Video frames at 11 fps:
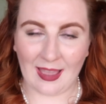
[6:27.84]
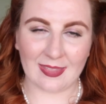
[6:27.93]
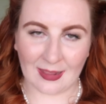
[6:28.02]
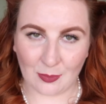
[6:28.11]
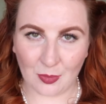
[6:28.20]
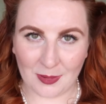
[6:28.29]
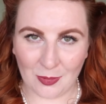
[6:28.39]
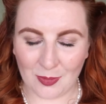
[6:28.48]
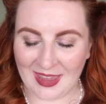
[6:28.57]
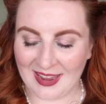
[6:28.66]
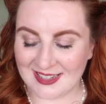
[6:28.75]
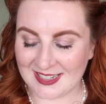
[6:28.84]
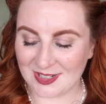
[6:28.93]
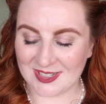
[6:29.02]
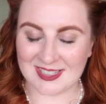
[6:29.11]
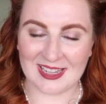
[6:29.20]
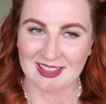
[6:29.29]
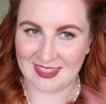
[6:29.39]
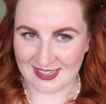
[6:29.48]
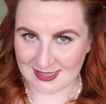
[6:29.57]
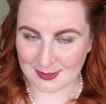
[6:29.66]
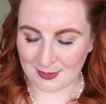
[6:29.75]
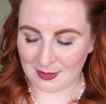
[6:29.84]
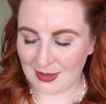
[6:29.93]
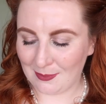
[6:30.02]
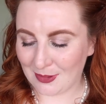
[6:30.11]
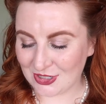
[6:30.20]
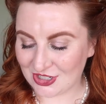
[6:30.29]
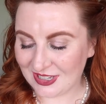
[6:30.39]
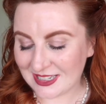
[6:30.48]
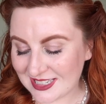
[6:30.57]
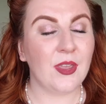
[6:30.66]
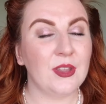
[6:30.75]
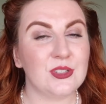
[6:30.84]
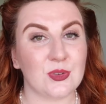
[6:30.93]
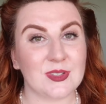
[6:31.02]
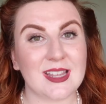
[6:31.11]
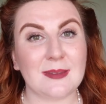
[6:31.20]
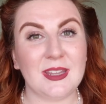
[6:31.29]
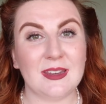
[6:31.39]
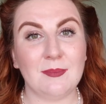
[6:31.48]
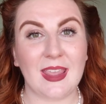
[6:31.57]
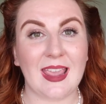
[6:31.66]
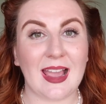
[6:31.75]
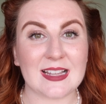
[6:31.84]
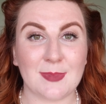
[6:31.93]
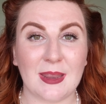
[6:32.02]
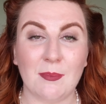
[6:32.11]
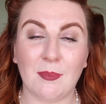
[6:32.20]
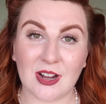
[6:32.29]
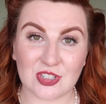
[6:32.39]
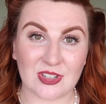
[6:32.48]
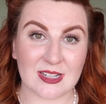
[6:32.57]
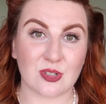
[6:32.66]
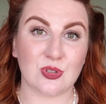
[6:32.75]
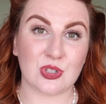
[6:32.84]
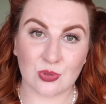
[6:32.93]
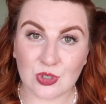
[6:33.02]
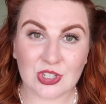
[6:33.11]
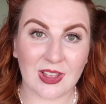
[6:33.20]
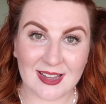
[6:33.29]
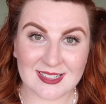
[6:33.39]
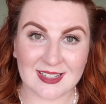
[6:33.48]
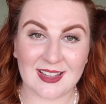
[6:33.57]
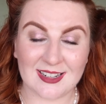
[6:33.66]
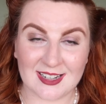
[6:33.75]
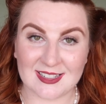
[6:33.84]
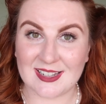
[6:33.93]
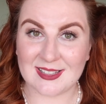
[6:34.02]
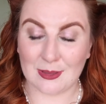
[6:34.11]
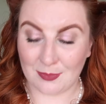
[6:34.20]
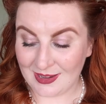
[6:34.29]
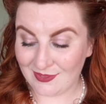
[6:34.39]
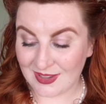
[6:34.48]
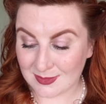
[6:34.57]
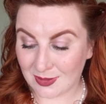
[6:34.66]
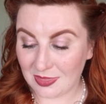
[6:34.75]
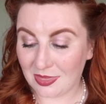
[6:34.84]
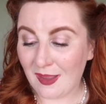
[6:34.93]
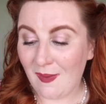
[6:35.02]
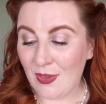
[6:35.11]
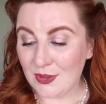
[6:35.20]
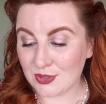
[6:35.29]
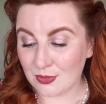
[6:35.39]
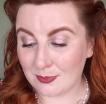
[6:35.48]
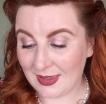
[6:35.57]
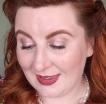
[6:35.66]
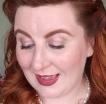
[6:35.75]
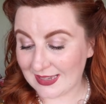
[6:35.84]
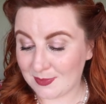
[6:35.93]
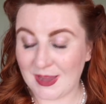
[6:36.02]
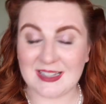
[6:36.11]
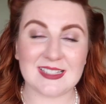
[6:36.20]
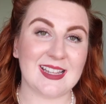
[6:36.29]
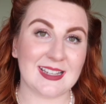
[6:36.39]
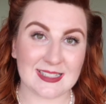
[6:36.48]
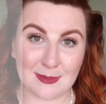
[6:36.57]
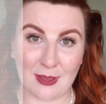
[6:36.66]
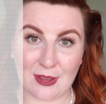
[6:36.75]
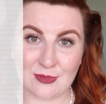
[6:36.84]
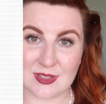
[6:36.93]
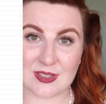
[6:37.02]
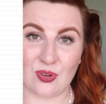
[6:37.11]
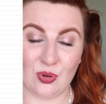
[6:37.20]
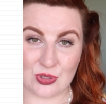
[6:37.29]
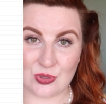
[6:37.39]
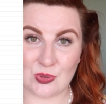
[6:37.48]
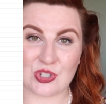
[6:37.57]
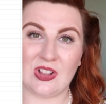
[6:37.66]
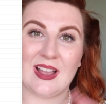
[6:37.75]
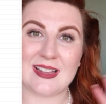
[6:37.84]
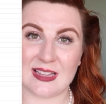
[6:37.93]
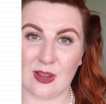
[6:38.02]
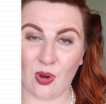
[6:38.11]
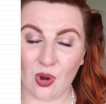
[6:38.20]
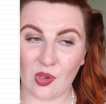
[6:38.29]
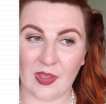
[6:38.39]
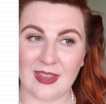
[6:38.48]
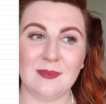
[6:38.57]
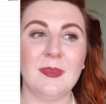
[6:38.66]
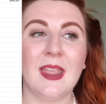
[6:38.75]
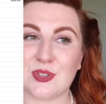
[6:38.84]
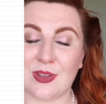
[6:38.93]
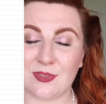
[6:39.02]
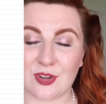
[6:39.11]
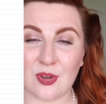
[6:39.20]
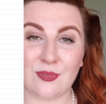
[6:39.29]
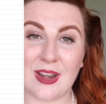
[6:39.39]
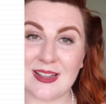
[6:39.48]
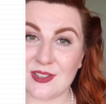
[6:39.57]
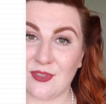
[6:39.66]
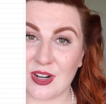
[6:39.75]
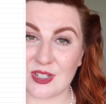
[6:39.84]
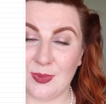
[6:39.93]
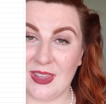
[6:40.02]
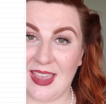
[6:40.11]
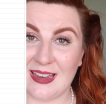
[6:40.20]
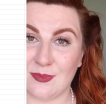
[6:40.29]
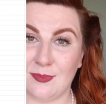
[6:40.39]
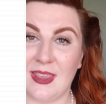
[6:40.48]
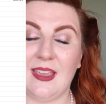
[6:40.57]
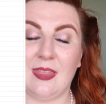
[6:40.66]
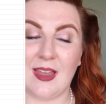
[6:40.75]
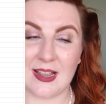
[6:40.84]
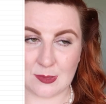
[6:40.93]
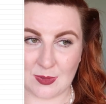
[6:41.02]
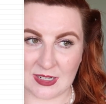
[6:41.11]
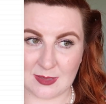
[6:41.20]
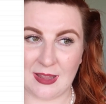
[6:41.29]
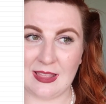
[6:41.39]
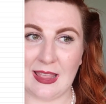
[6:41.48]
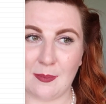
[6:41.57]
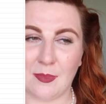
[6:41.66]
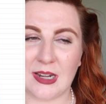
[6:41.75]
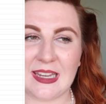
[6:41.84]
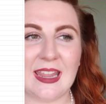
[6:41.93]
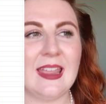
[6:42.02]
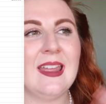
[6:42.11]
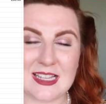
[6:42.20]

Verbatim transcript: I think we'll be okay to just say this is my May budget. So it did mean in May I spent much less on socialising than I did the previous month. So in May I spent £60 on socialising all in. So I saw friends the first weekend of May, that's when I spent that money.